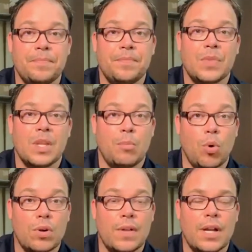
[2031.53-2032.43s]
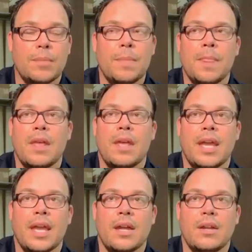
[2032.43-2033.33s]
the border there,
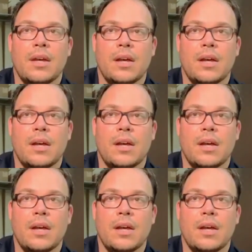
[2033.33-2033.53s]
and uh,